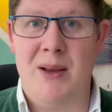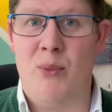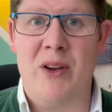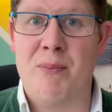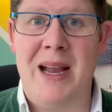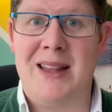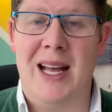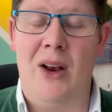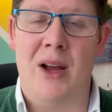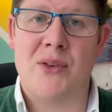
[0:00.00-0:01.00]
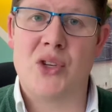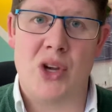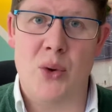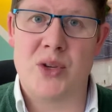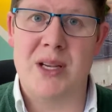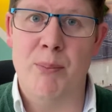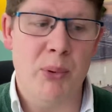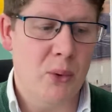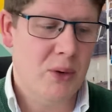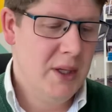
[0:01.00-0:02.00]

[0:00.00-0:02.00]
we've made their lives so simple.